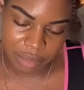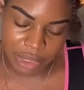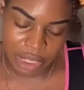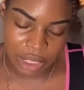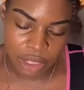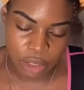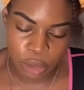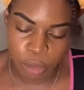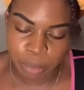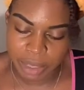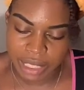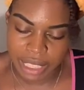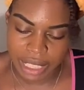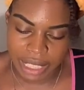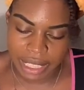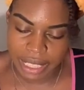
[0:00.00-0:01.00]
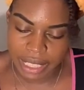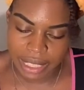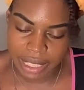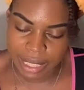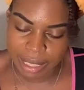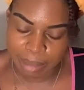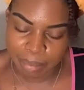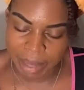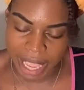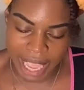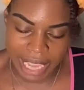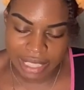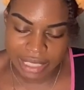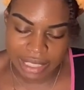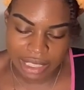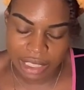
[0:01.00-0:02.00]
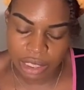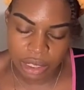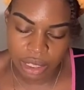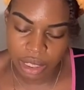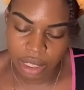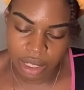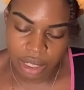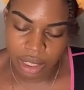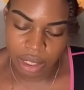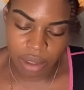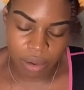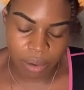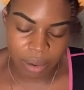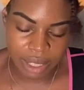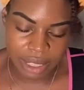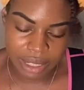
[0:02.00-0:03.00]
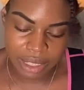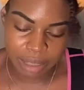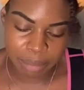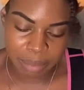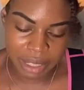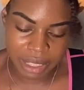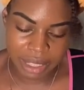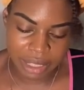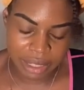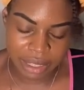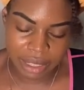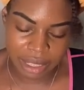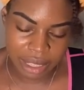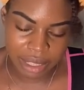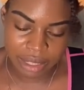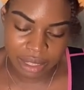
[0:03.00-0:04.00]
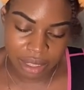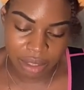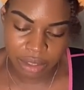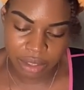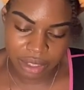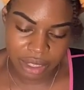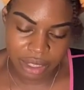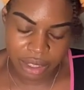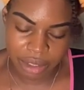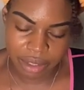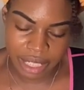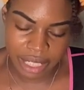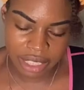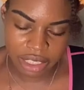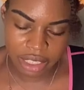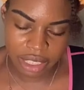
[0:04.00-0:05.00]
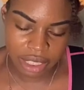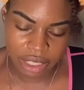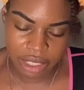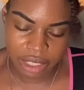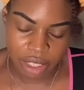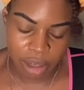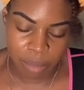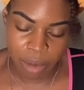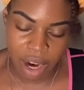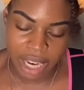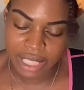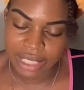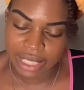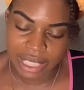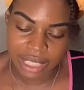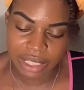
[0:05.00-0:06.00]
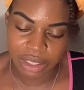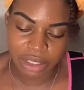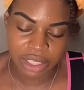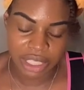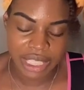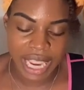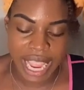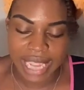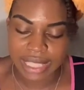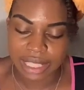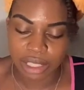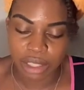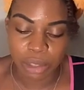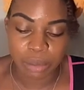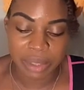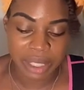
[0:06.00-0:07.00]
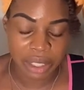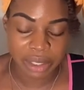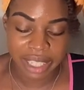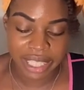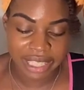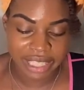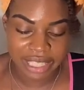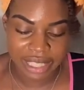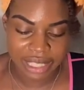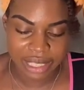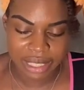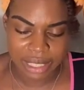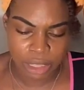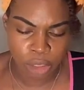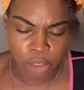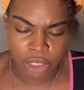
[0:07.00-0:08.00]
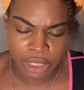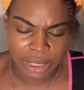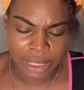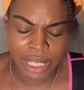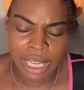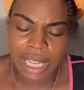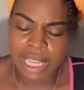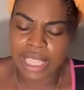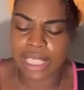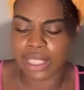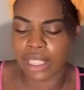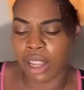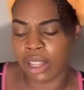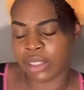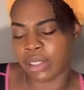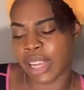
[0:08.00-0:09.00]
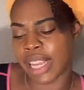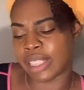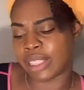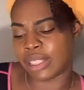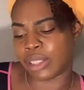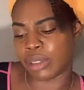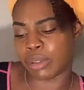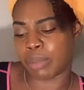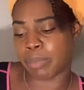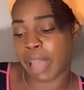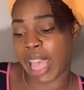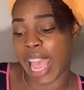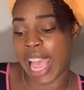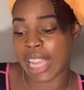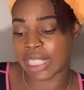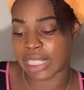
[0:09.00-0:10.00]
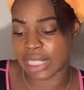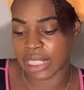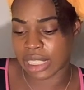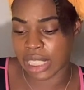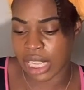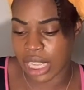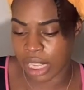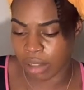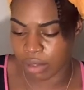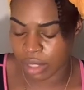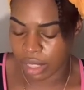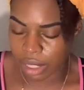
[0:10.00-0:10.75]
A new beginning, a passion. Or this could be assertion, aggression. You know, Mars energy has to do with aggression, assertion. This also has to do with passion, love.